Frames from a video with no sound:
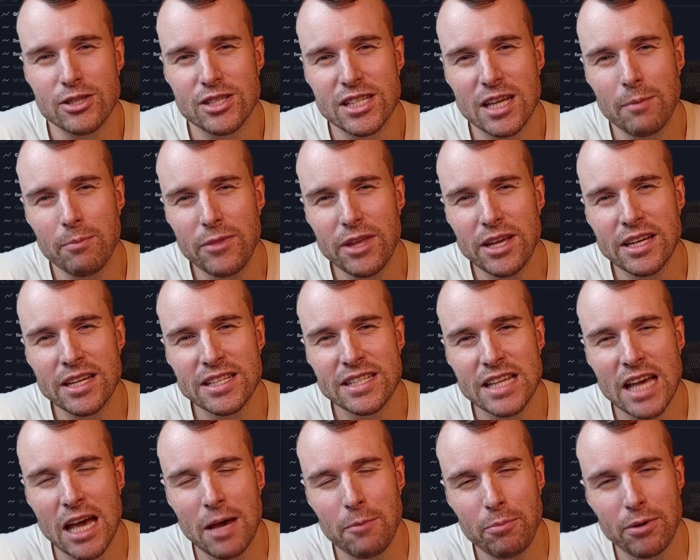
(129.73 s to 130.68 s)
Now, something
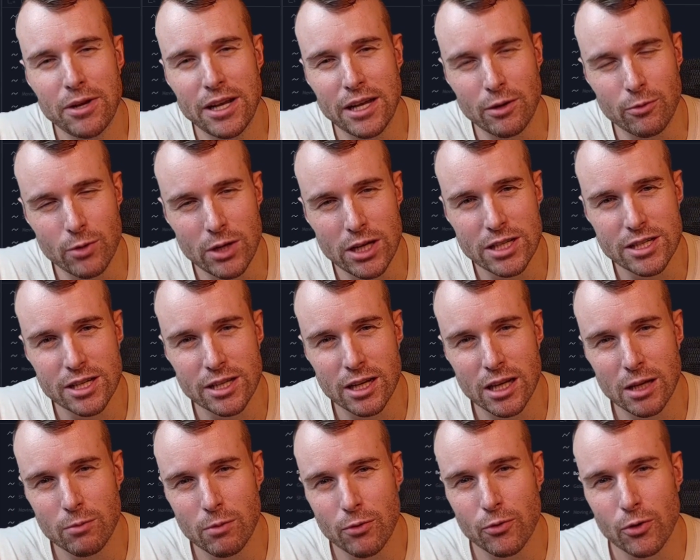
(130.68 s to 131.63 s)
is happening
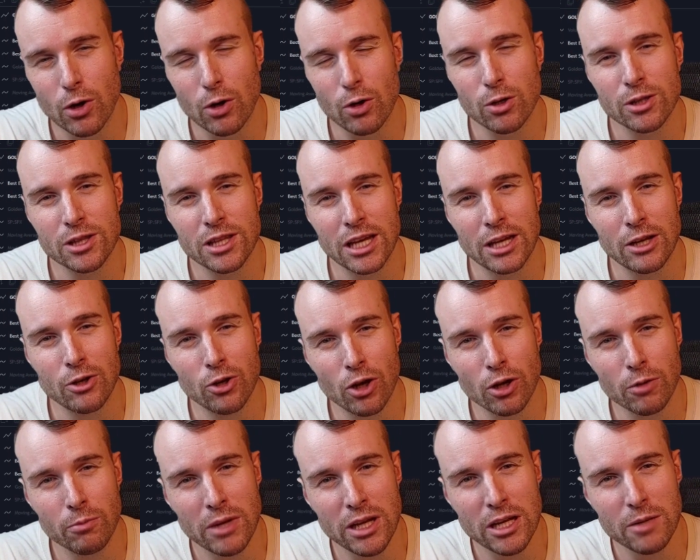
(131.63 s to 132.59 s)
recently with gold that
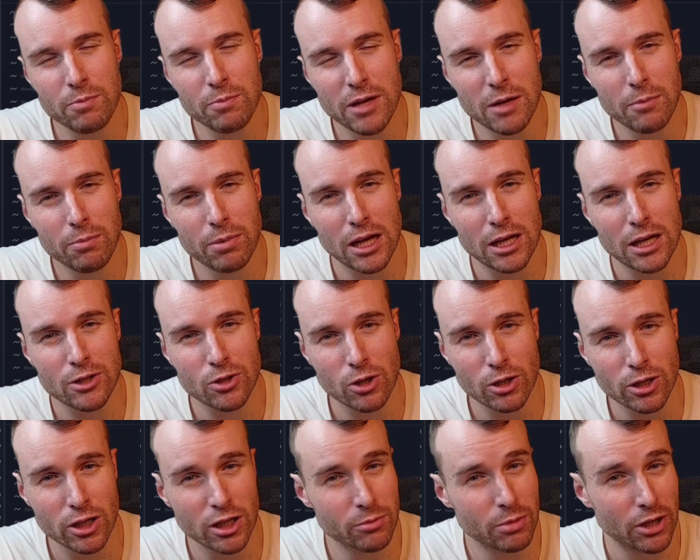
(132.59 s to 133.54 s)
not many people are
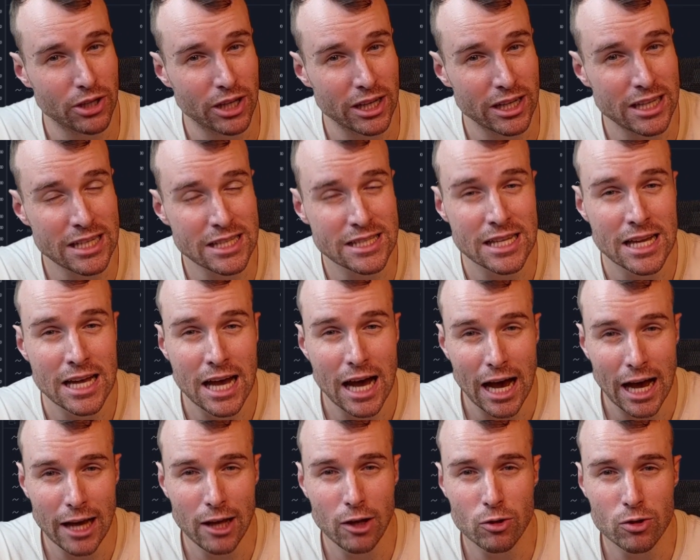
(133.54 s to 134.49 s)
talking about. At least
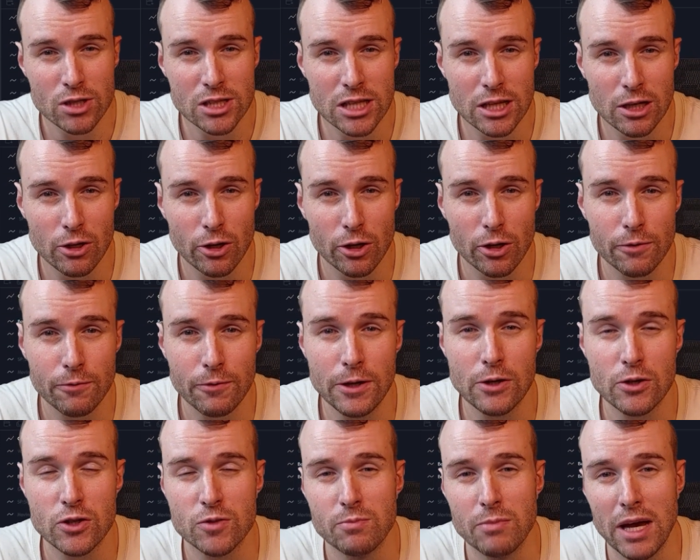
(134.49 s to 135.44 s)
I don't see a lot of
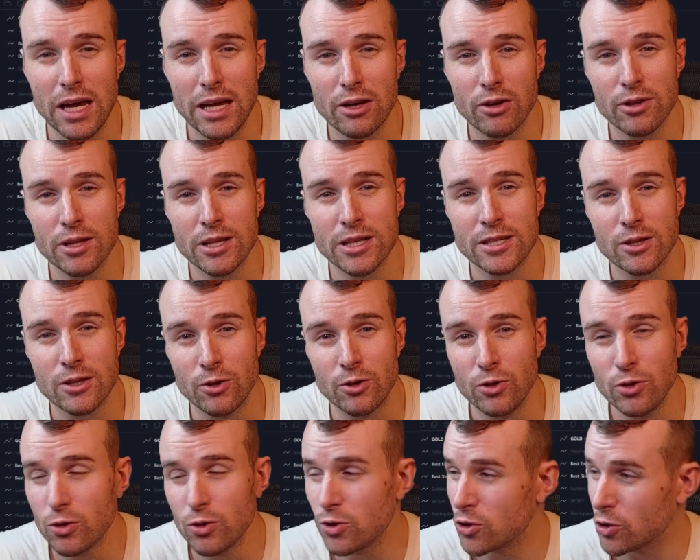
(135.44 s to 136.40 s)
videos made on this
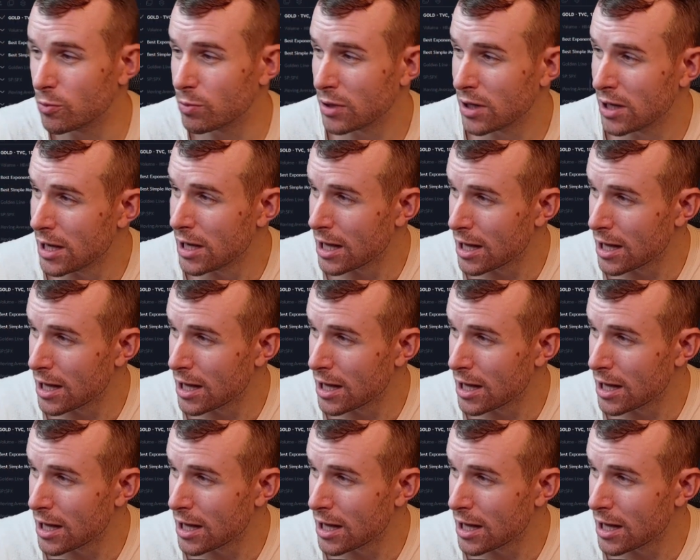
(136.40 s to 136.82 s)
on YouTube.